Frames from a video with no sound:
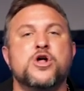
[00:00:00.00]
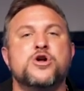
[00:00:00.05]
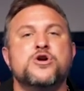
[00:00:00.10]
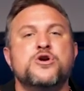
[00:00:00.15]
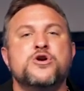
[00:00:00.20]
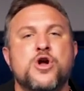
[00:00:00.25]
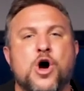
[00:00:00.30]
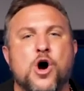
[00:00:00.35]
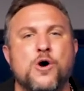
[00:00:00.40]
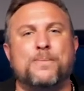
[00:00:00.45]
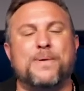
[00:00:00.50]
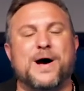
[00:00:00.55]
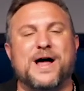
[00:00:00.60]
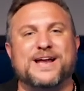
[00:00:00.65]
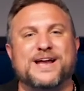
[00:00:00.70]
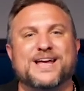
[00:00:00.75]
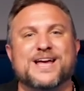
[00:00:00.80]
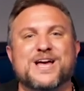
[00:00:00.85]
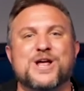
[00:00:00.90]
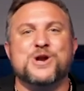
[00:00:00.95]

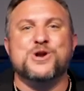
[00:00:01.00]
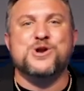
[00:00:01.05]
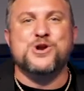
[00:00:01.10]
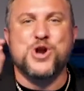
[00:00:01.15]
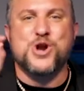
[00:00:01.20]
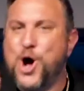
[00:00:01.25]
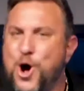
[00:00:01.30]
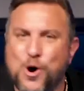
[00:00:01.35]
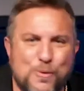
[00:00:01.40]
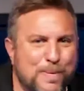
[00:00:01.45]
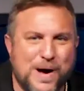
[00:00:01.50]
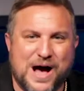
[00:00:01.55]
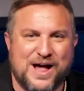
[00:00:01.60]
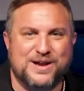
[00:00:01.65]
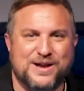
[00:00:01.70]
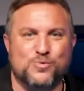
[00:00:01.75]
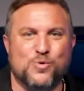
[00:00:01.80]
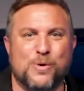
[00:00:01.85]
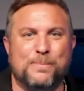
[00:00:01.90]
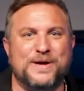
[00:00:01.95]
Nobody
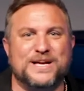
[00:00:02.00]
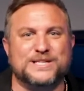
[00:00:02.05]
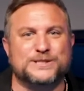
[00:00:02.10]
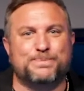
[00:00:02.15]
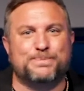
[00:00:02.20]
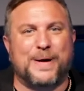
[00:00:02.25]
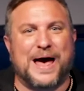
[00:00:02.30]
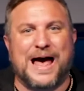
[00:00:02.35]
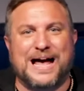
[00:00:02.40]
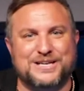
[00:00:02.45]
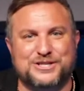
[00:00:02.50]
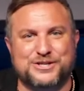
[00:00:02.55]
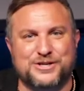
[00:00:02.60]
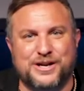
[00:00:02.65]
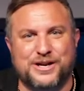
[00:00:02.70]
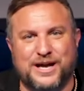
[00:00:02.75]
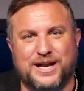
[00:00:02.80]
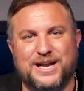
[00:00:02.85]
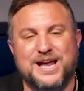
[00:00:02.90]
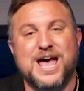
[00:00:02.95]
will be as
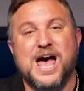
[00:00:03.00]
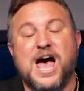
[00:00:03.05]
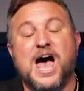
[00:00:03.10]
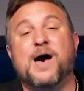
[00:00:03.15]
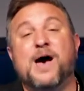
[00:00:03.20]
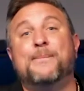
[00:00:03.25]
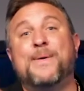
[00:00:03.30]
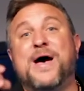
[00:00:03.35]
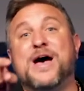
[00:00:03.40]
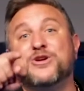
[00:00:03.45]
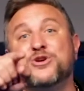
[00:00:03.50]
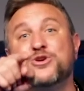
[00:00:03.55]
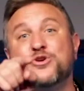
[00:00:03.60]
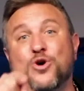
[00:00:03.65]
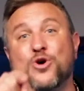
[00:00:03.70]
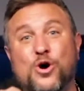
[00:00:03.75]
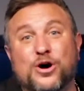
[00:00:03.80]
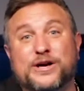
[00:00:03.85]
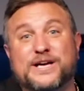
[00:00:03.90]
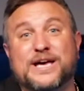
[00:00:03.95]
passionate about
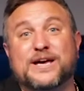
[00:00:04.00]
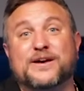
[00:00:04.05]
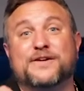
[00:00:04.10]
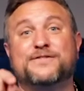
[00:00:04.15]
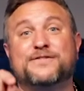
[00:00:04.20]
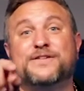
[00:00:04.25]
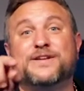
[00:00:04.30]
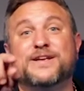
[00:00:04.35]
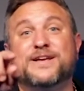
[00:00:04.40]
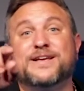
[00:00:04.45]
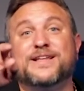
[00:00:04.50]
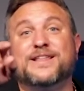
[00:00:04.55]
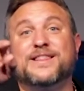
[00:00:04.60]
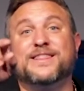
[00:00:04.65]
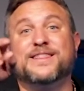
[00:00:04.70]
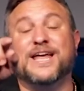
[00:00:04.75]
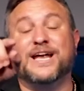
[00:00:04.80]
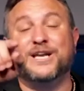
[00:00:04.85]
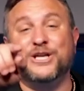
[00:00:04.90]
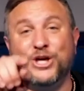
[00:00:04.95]
your gift
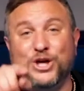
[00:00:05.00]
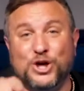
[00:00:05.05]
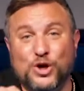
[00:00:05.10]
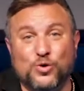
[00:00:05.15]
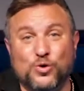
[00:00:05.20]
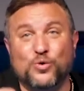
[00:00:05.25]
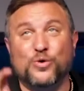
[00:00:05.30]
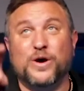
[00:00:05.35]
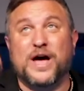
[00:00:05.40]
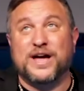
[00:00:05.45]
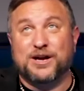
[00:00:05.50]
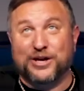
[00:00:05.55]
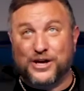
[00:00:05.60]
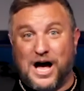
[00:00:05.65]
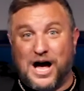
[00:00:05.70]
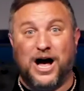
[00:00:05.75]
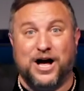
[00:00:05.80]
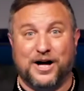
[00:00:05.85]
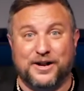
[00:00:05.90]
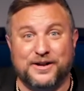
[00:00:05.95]
than you and
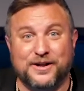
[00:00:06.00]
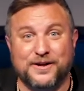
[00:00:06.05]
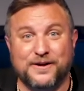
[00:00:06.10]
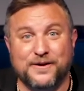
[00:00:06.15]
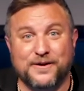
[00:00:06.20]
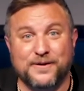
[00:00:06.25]
God.